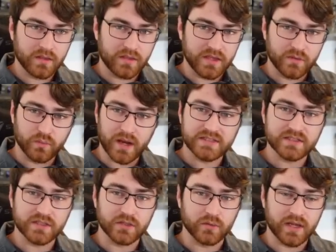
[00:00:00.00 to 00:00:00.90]
the
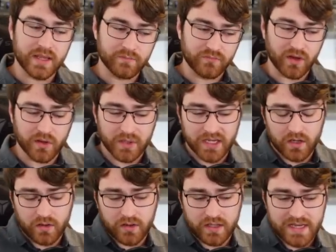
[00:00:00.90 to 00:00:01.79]
rescue, him falling
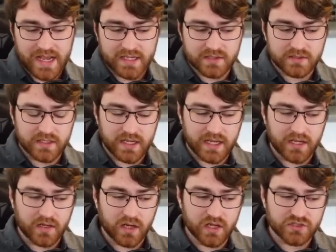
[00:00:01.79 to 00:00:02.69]
out of the nest
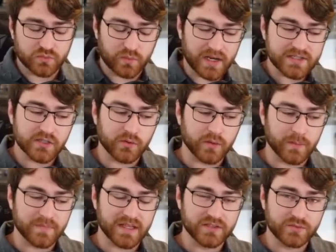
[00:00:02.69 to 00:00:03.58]
and us rescue
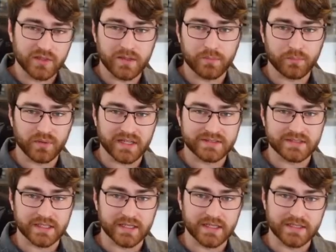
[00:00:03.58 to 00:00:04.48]
him, is really a
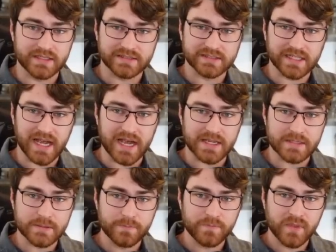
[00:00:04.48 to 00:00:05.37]
blessing in
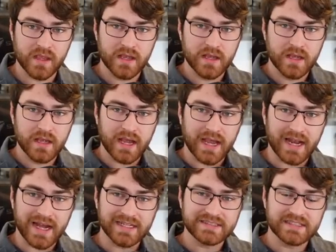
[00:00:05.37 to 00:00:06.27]
disguise.
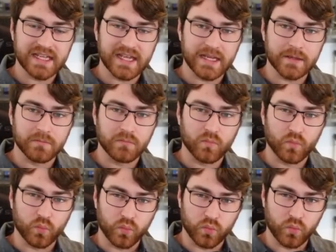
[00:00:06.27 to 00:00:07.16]
And I say
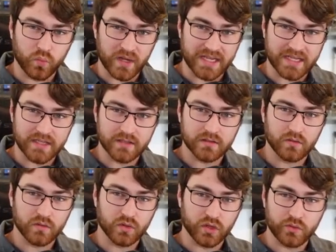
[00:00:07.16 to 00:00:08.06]
we
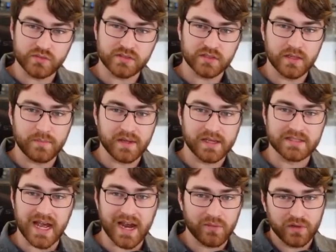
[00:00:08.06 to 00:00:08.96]
loosely because
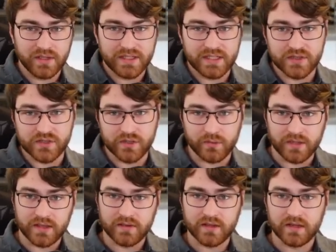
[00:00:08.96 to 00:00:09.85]
I really didn't do
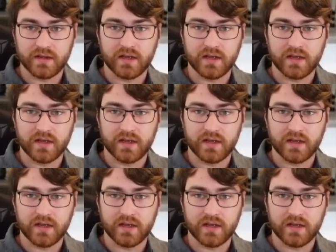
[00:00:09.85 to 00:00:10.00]
anything.